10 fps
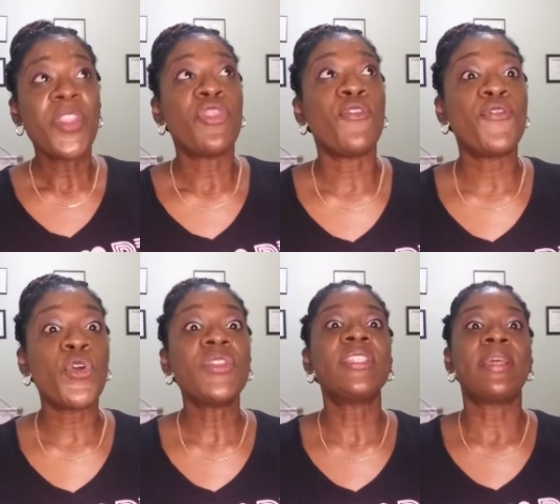the
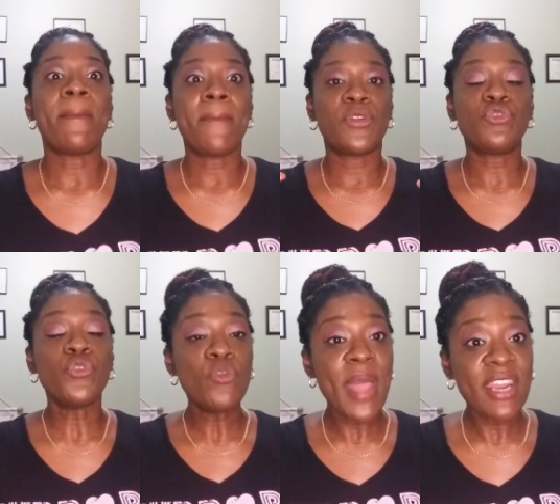first
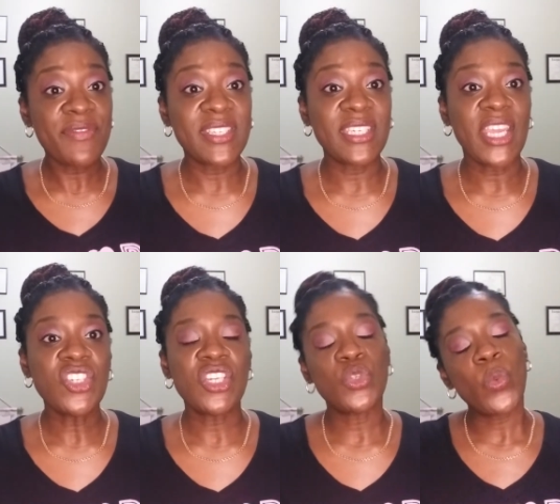true
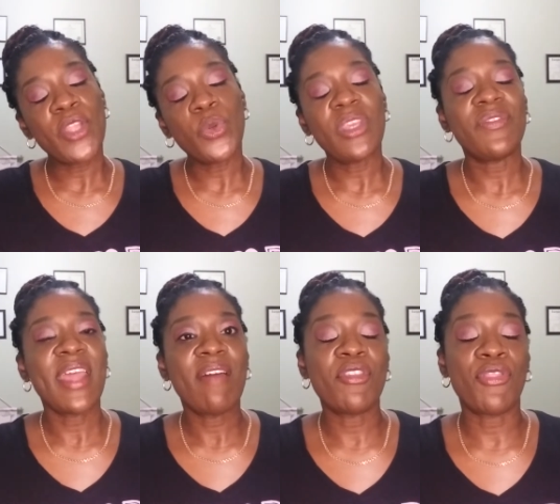manifestation is when you even
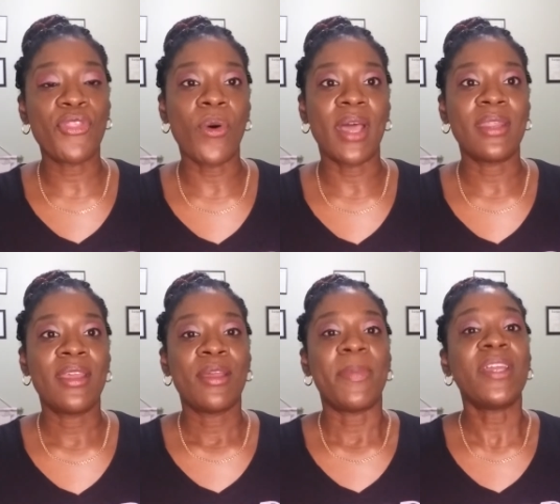have the thought.
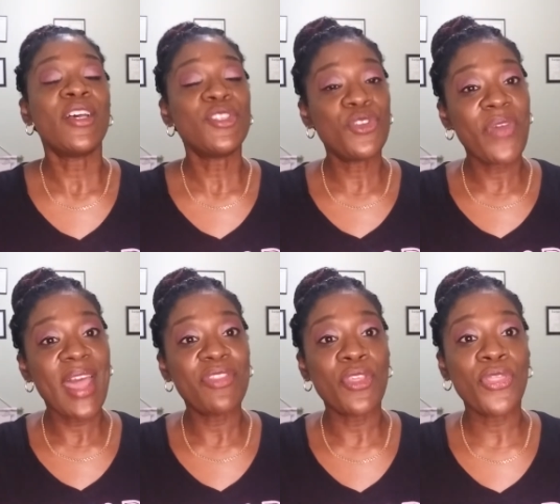Because you've
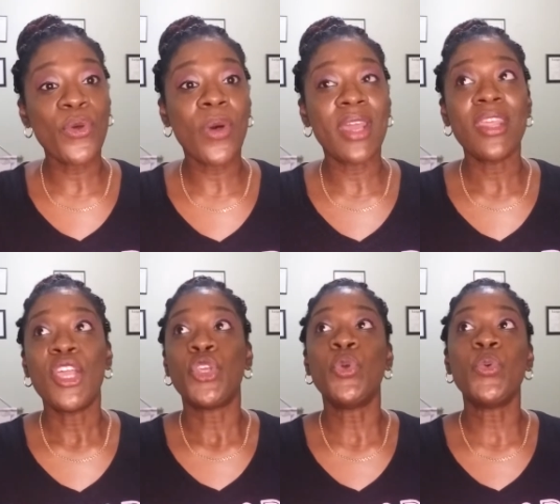had the thought,
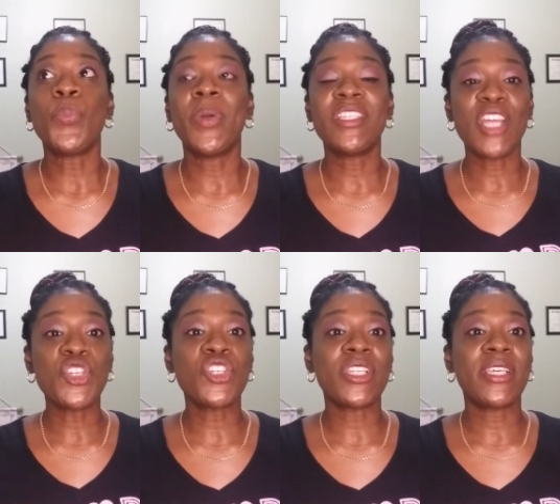you
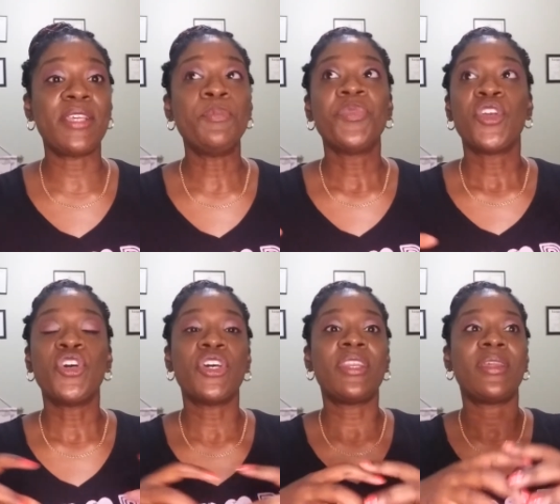potentially
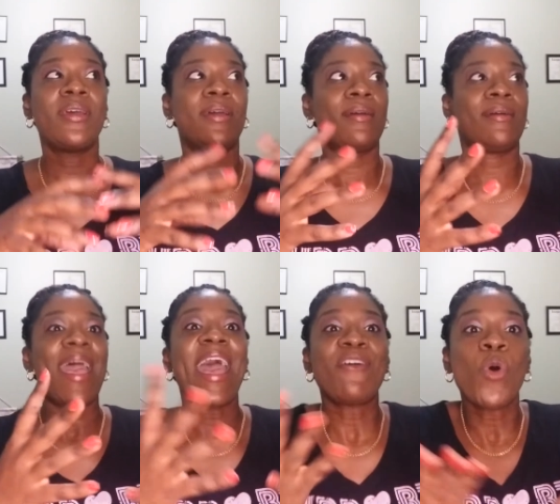could
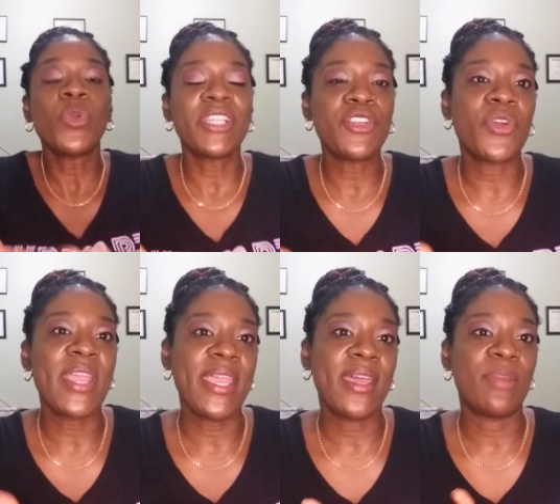hold it in your
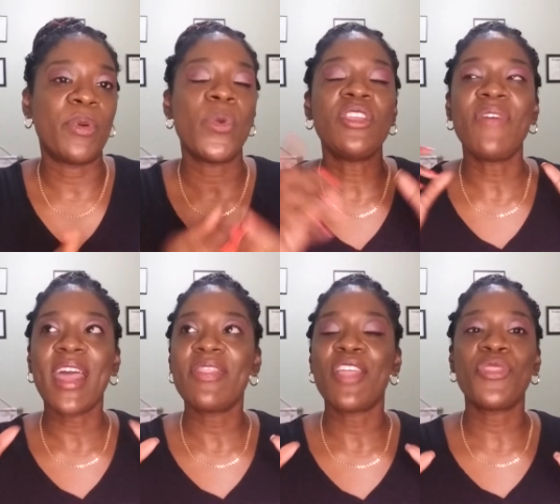hand. But when you've
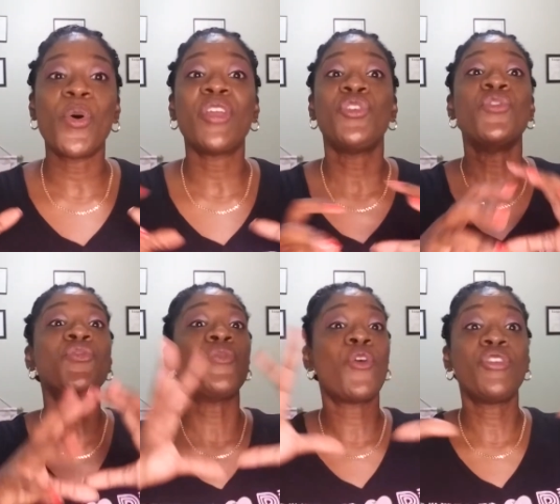had that thought,
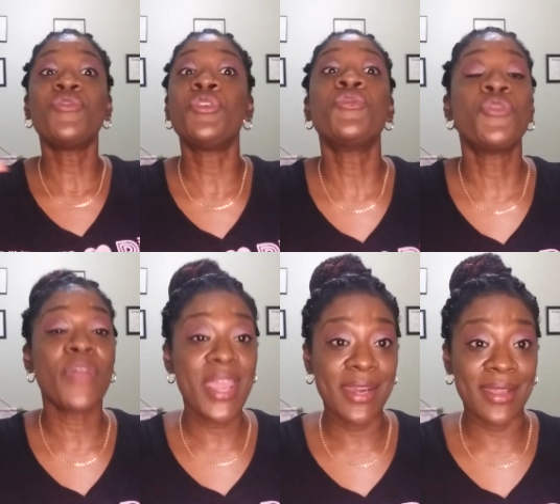you've, you've, you've
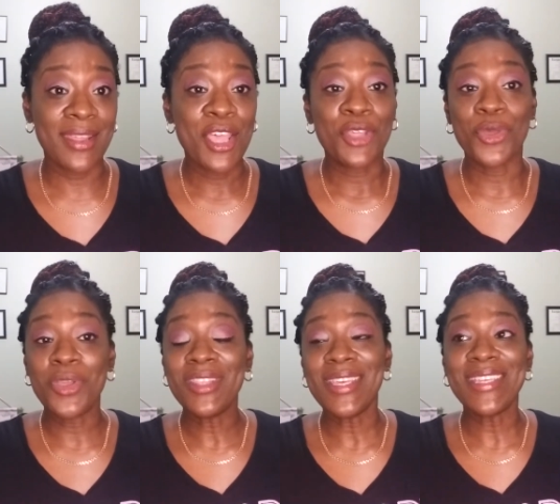created it. The
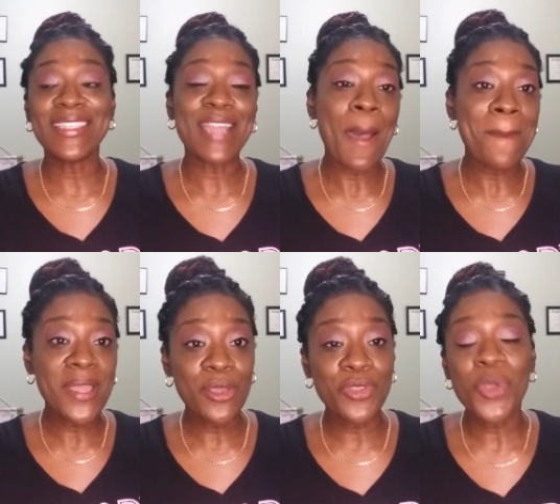only thing stopping
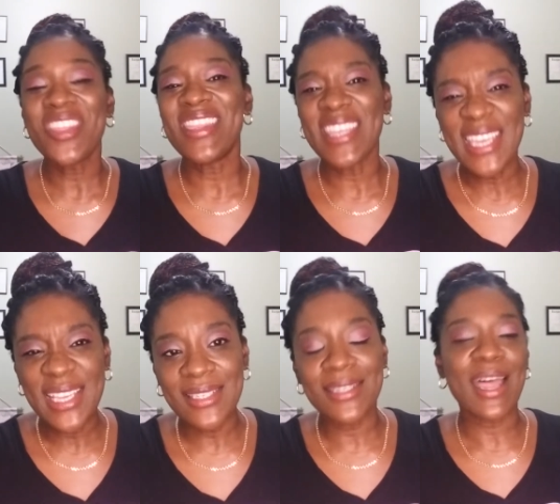you, the only
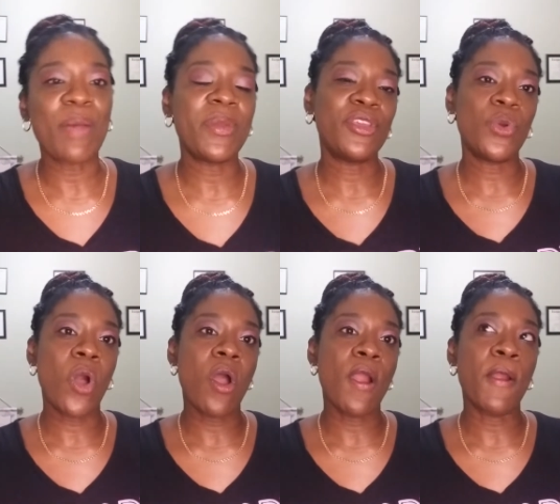things stopping you
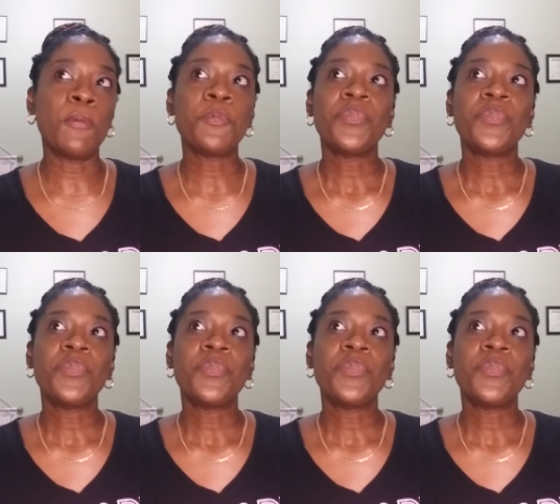are